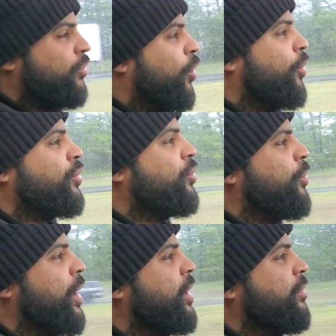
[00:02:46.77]
lure you
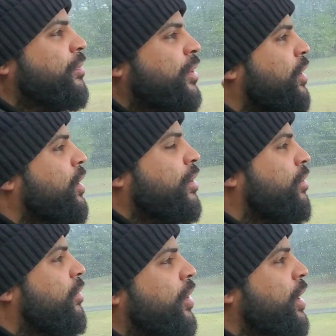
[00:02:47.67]
in,
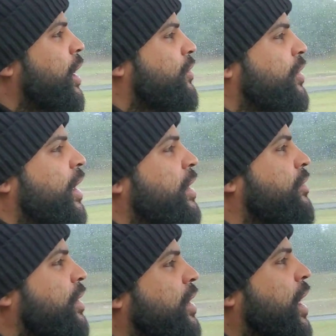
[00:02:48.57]
when that's not
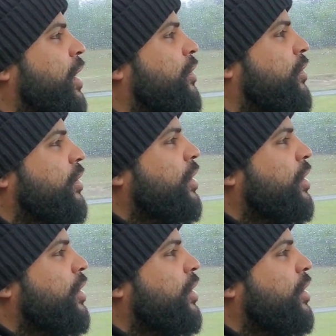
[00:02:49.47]
even the case.